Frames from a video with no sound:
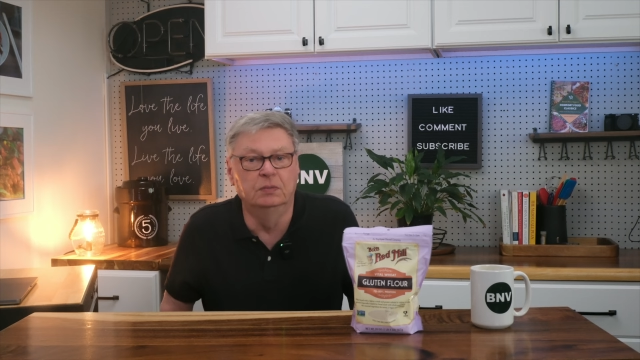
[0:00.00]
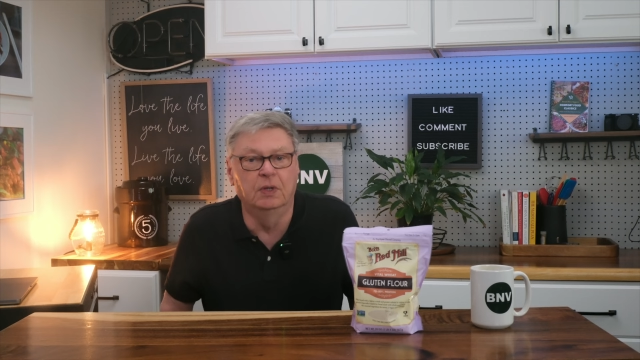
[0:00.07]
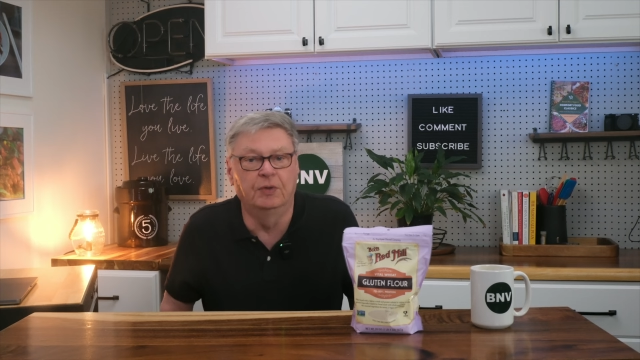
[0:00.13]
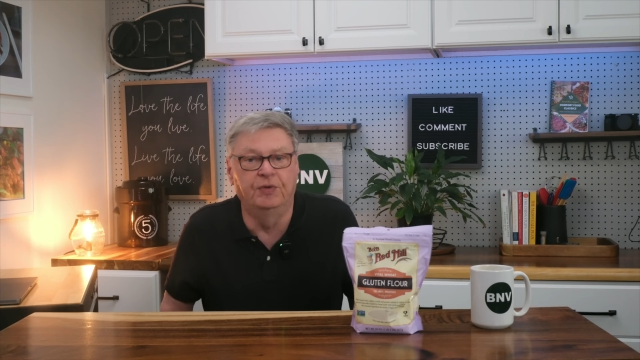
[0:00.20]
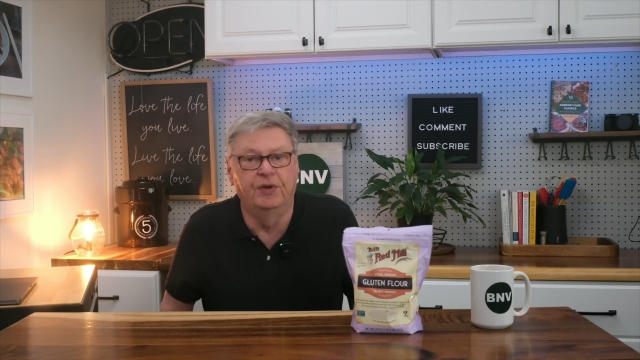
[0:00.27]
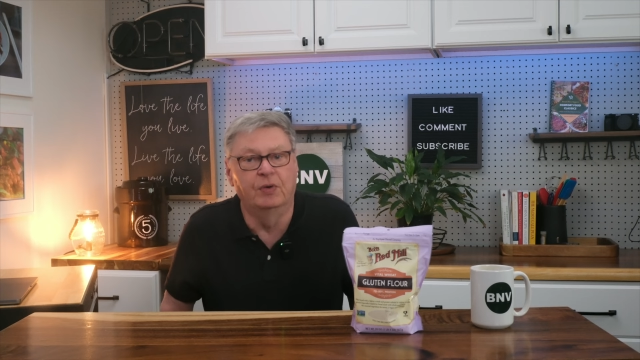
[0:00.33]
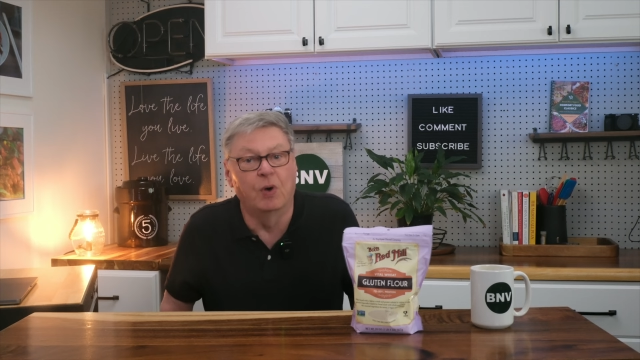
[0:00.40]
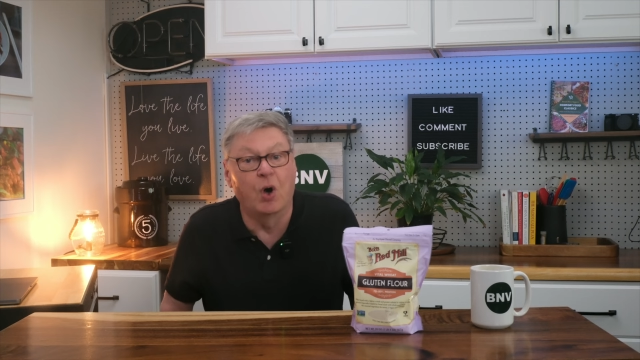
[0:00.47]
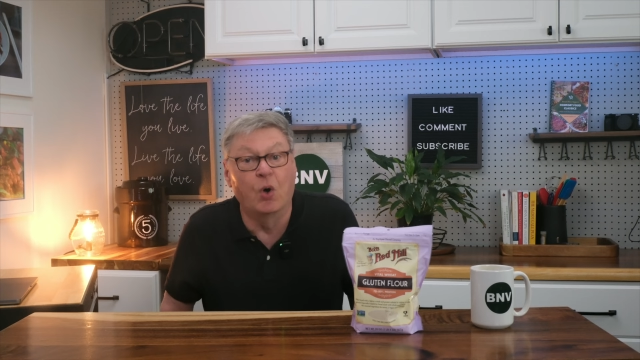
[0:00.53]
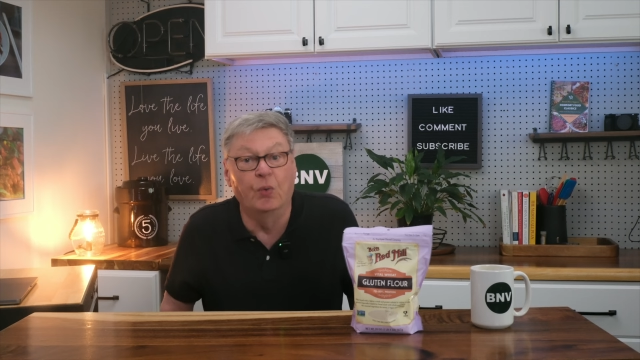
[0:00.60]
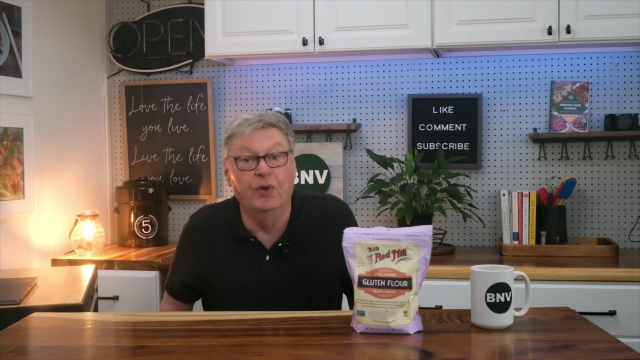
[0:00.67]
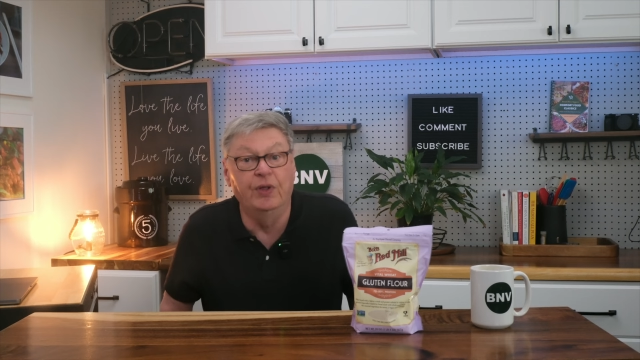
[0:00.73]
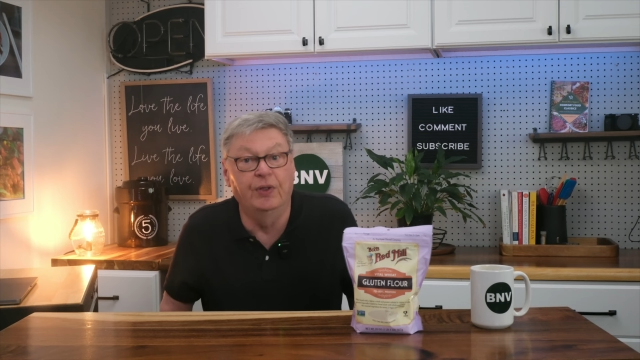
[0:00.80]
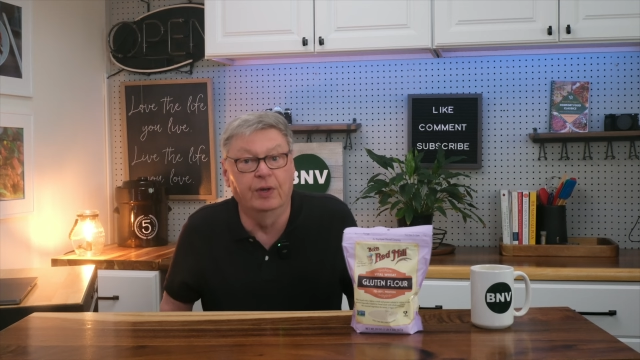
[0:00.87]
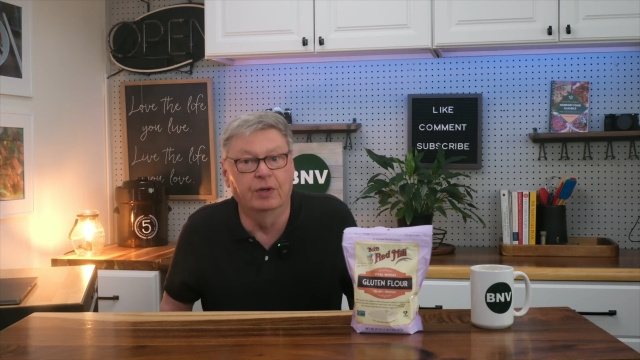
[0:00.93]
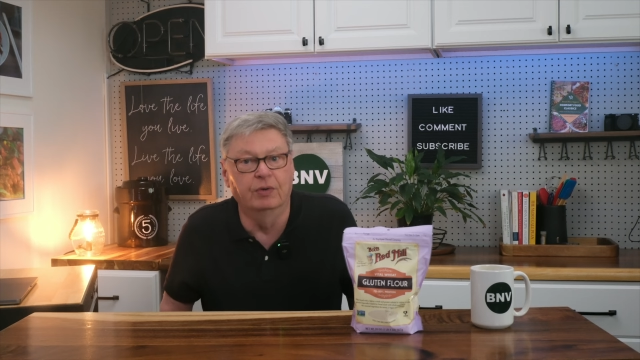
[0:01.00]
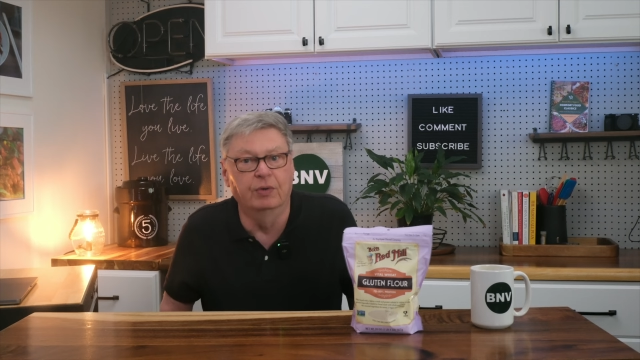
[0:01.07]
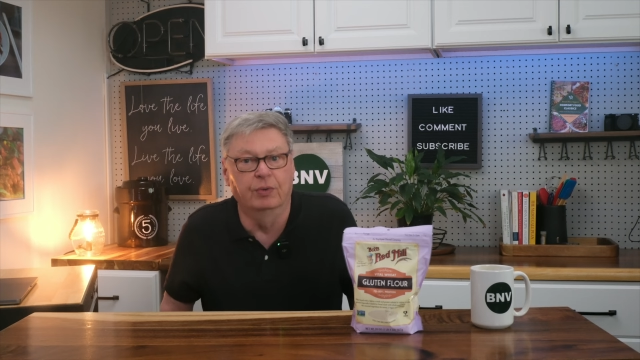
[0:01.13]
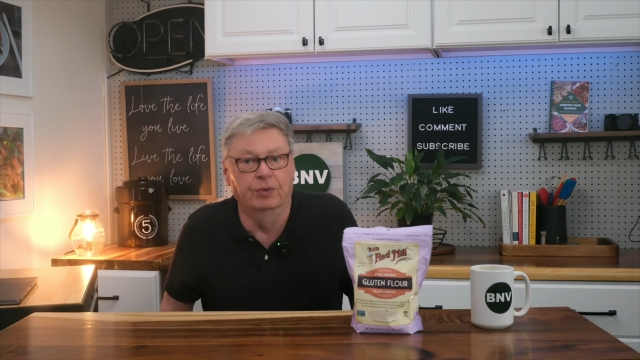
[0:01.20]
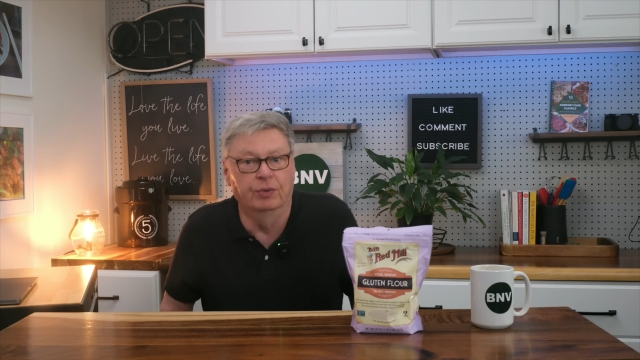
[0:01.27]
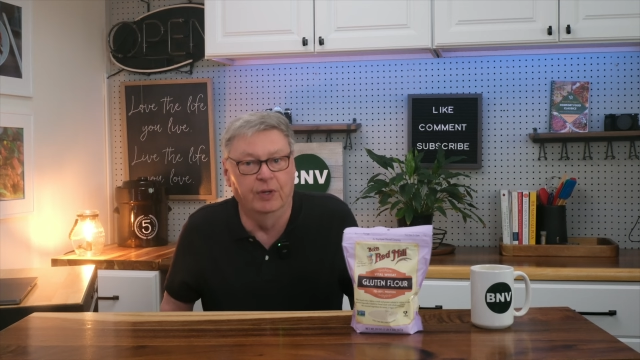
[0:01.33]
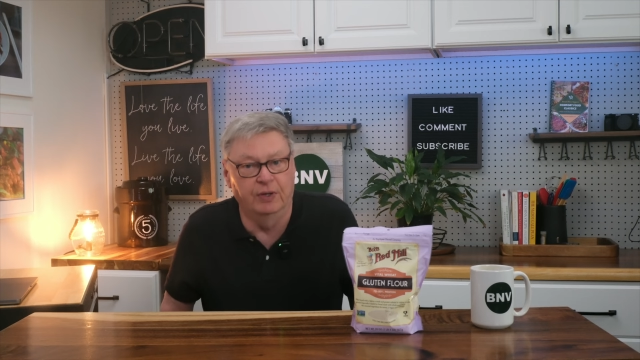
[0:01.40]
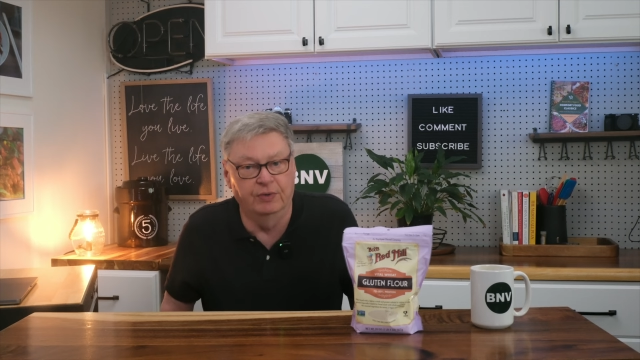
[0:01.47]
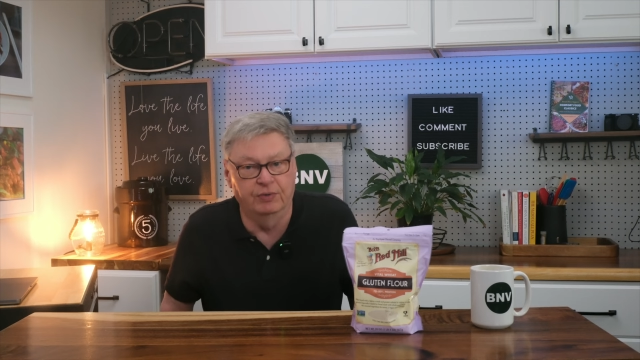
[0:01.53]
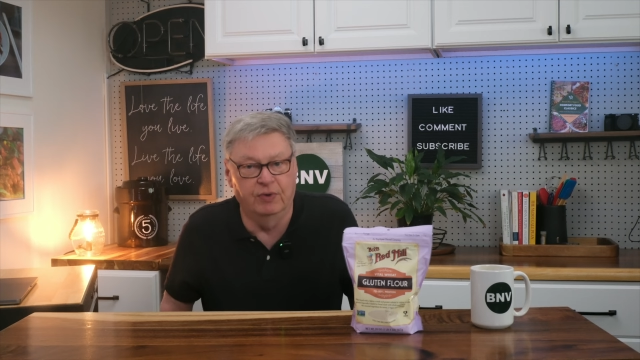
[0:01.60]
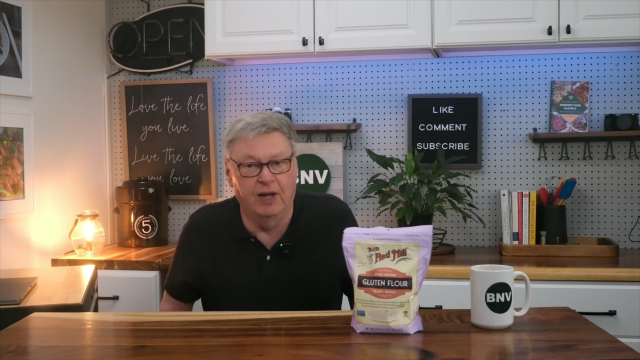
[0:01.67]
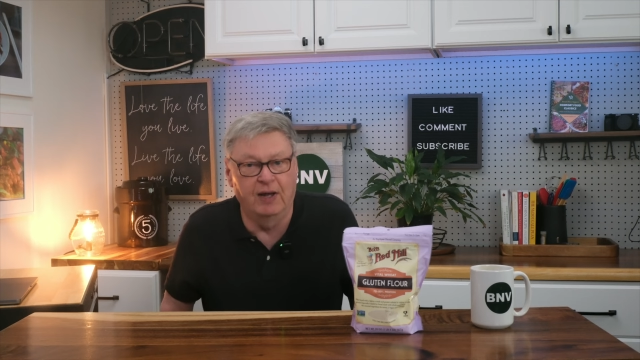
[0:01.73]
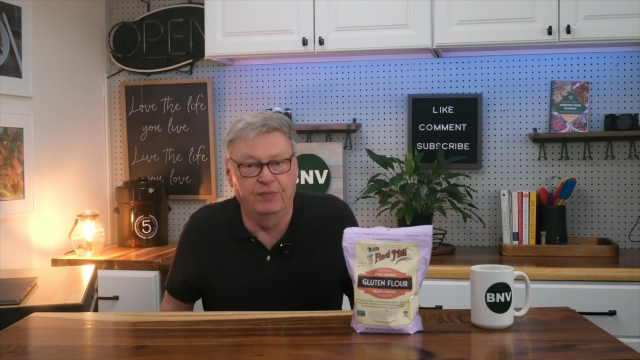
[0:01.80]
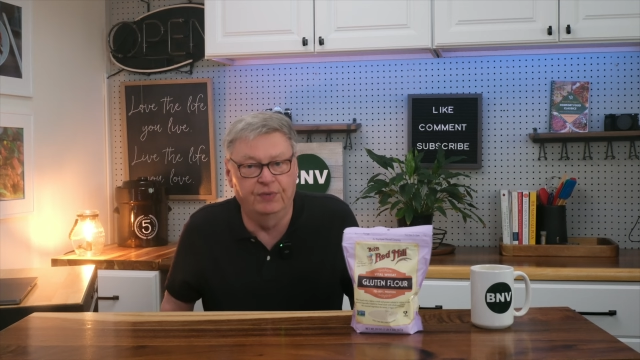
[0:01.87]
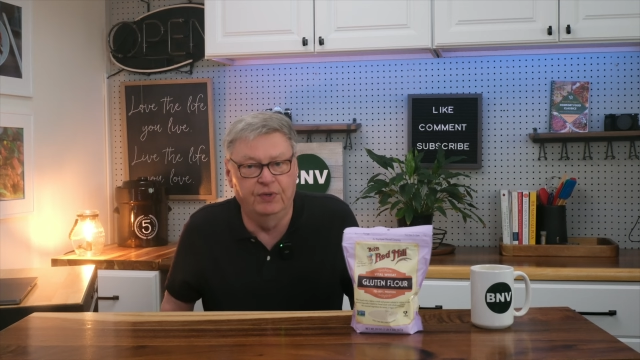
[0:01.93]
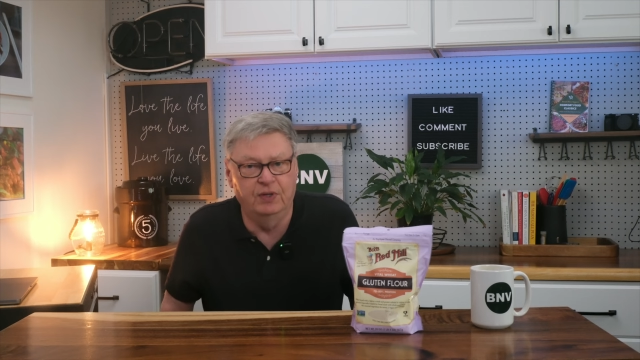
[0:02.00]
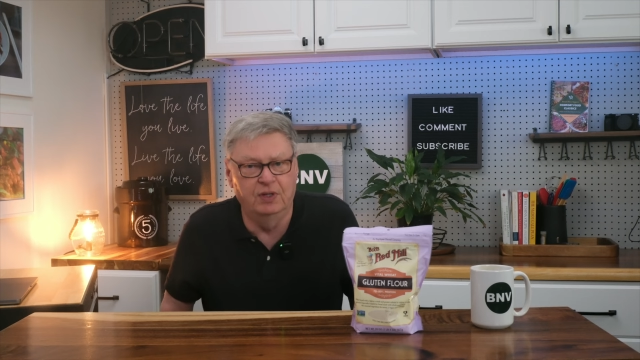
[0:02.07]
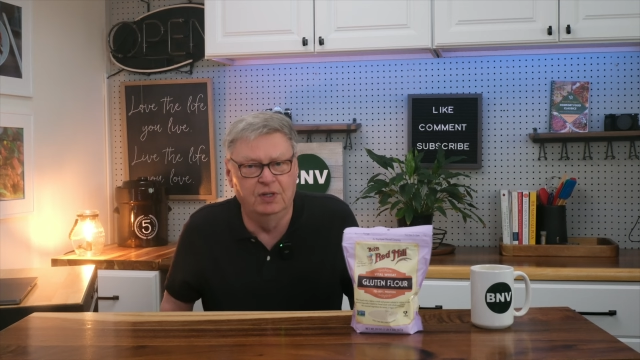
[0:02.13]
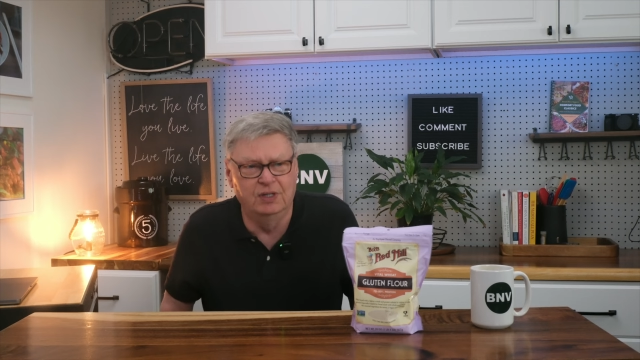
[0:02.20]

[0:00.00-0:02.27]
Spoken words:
until only the gluten is left.